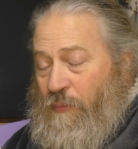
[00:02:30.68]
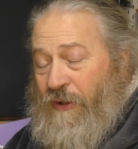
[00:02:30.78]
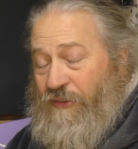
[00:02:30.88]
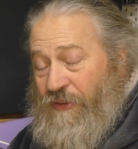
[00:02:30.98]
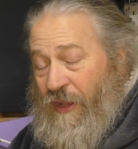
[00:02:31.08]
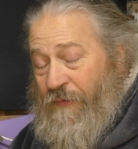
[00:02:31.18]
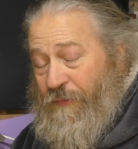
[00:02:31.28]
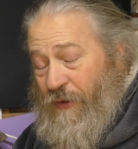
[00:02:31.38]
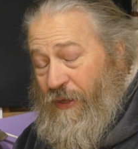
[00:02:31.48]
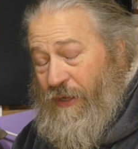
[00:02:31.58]
one set
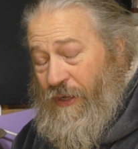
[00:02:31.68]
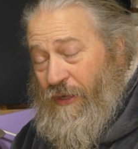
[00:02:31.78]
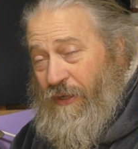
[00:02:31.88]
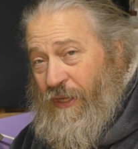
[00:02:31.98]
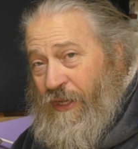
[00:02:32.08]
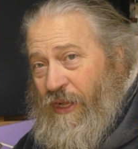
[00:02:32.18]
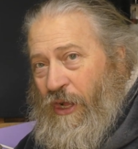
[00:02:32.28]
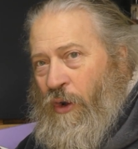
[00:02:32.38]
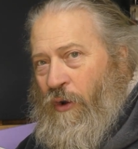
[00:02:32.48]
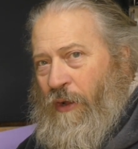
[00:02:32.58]
of uh, uh, in
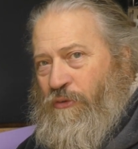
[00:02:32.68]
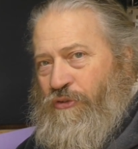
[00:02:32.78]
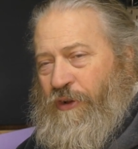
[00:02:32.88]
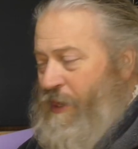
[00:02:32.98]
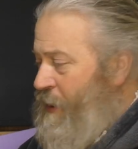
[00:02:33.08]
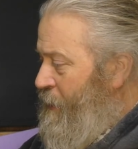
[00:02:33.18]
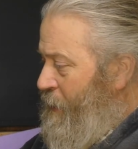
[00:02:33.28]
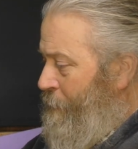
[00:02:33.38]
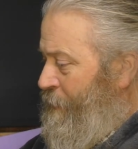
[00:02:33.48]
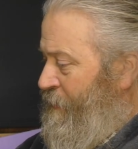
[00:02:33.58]
a hollow tree
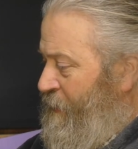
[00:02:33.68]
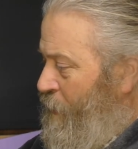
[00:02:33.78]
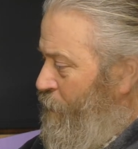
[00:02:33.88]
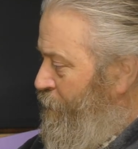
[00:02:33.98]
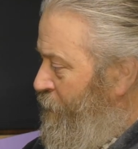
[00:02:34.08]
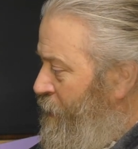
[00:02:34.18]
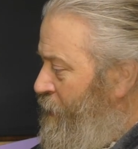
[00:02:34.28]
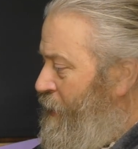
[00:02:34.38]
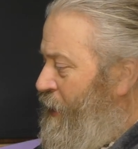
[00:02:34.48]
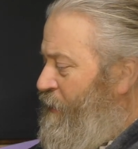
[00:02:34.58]
up into the whole thing,
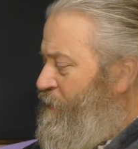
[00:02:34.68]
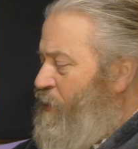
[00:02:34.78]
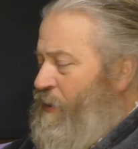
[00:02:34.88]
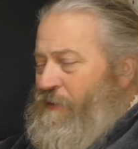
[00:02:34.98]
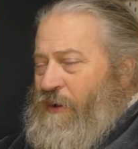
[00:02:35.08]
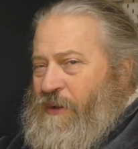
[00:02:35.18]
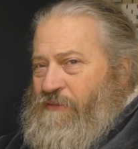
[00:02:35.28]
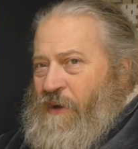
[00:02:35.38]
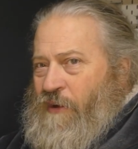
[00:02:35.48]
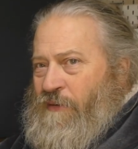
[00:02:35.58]
and it's kind of like
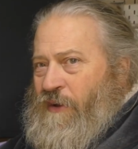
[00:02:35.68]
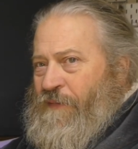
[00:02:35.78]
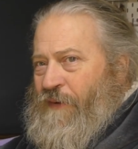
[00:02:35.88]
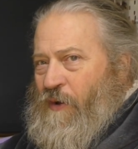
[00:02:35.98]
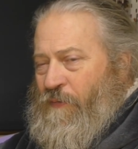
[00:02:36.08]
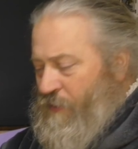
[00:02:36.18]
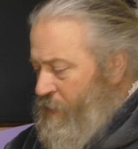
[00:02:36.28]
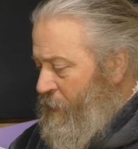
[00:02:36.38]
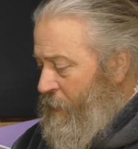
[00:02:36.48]
grown and evolved,